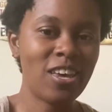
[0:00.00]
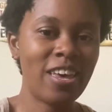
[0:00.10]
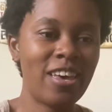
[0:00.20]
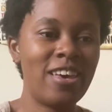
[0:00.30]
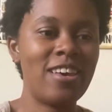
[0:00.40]

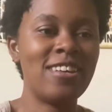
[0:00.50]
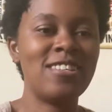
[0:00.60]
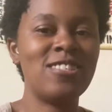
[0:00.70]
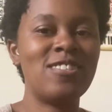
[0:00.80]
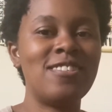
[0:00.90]

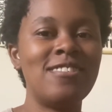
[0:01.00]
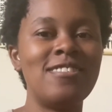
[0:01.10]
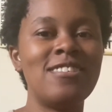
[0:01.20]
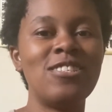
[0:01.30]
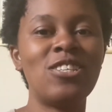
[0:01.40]
and
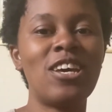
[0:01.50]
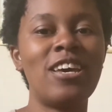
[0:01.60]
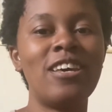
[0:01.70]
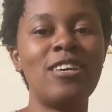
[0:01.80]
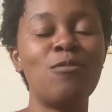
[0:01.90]

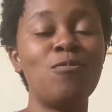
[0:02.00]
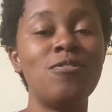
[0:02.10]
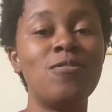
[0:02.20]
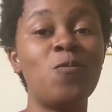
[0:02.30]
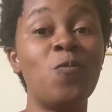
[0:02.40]
TJ, he
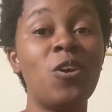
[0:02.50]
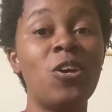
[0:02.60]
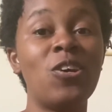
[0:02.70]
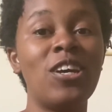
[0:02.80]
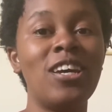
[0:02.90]
was
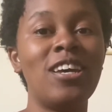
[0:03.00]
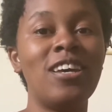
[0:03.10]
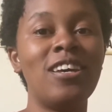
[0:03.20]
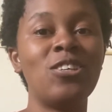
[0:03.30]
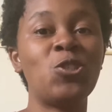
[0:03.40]

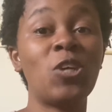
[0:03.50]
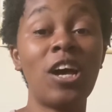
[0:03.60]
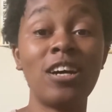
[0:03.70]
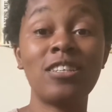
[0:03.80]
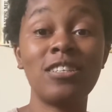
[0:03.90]
very
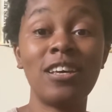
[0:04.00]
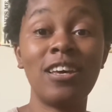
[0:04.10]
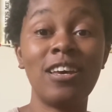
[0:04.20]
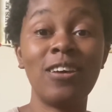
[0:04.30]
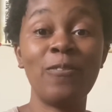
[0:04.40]
shocked,
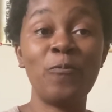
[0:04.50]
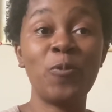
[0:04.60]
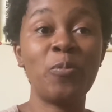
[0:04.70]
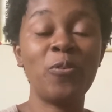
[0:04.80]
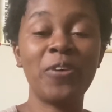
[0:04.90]
and we
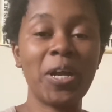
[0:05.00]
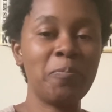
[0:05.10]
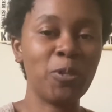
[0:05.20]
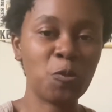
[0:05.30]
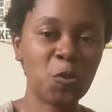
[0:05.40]
both got
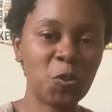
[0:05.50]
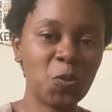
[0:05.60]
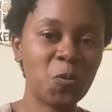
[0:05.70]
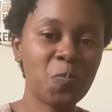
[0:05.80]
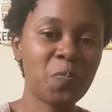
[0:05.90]

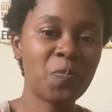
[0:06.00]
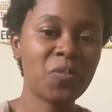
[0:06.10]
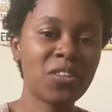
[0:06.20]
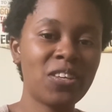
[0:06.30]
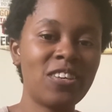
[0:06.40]
emotional.
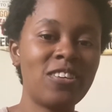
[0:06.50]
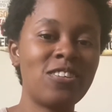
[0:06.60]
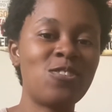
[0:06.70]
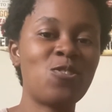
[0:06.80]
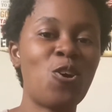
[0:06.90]

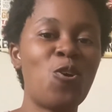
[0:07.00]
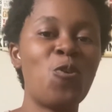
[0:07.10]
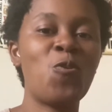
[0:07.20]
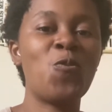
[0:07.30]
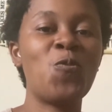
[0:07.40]

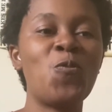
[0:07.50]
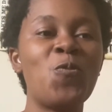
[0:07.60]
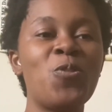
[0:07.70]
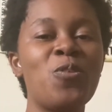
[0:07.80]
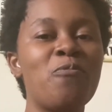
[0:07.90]
So
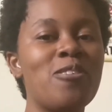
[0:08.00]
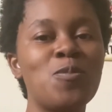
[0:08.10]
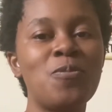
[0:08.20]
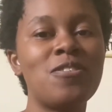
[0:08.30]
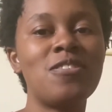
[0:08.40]
the first
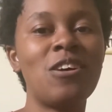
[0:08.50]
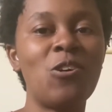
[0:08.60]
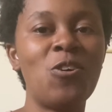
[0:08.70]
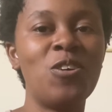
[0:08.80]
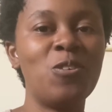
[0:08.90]
person I
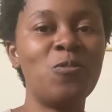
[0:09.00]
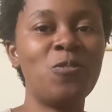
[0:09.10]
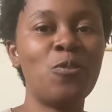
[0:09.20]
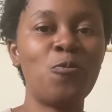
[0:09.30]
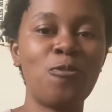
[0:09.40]
called,
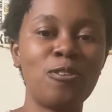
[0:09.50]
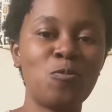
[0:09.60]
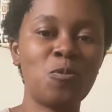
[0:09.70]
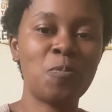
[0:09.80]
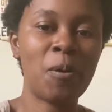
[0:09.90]
of course,
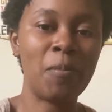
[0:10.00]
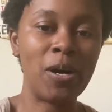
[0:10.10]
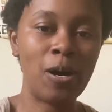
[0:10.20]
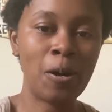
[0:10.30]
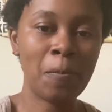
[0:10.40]
was my
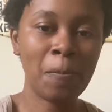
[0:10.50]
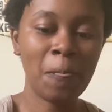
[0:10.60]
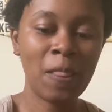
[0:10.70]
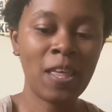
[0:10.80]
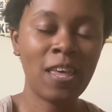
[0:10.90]
mom,
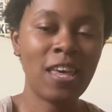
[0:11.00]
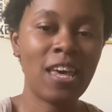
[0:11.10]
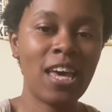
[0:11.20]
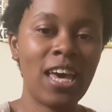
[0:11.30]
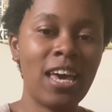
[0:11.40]

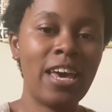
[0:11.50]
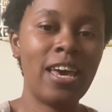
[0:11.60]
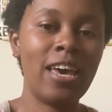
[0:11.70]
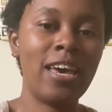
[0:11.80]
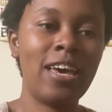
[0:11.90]

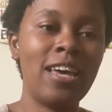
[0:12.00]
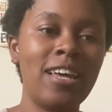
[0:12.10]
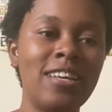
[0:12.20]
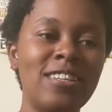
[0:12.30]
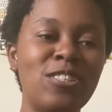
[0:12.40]

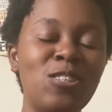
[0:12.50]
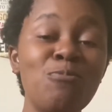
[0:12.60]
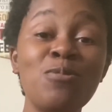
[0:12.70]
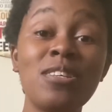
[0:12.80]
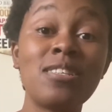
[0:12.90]
and she
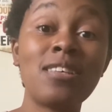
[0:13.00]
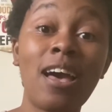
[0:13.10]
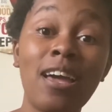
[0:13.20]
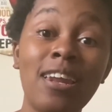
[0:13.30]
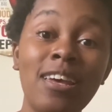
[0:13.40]
was
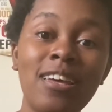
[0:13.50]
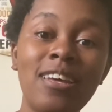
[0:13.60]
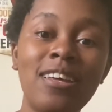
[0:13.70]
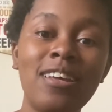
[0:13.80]
excited.